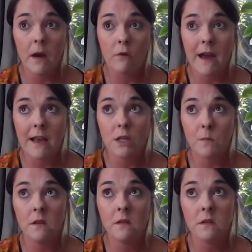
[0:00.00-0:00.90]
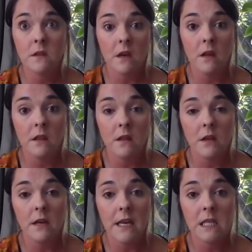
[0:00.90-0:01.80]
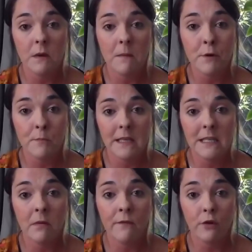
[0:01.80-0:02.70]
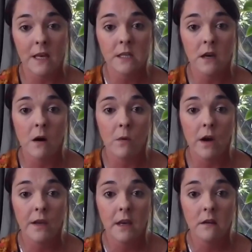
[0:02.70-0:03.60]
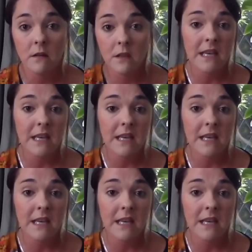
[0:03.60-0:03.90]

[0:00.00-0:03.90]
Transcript: arrangements that need to be implemented before they start working,